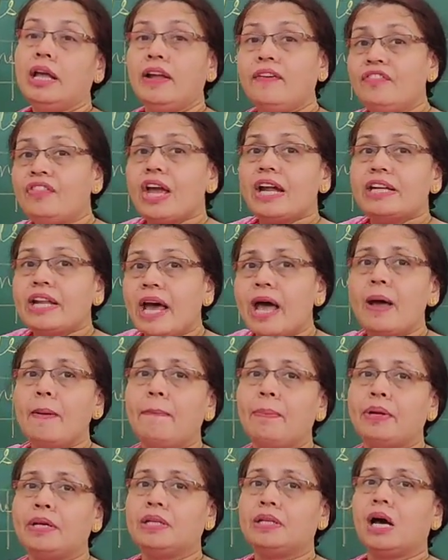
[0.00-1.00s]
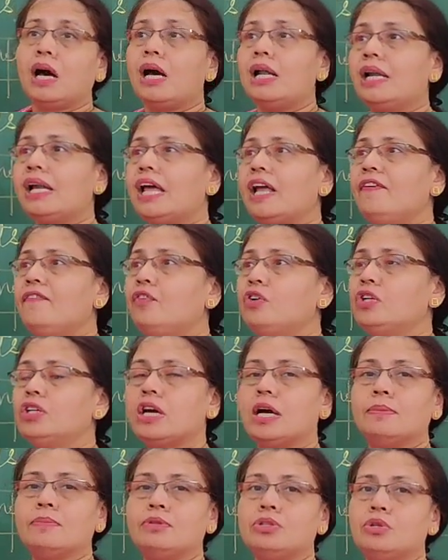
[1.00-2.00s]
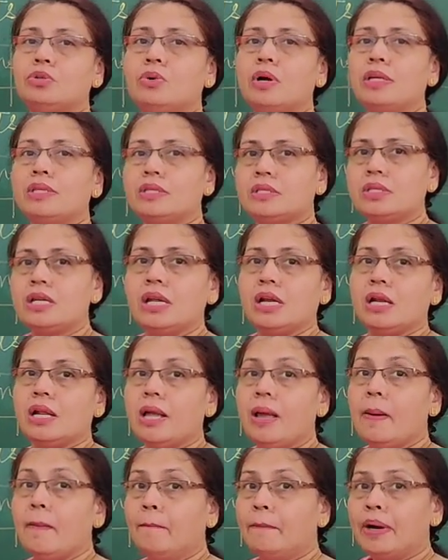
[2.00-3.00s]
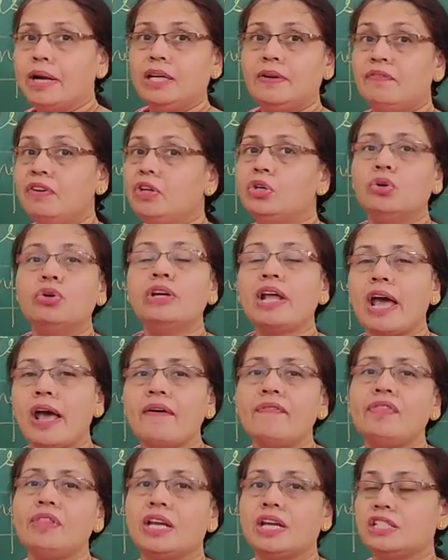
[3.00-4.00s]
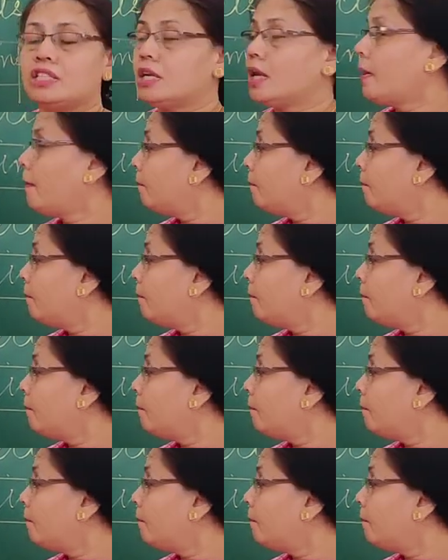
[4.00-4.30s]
if that happened, our life would come to a still. But we don't have that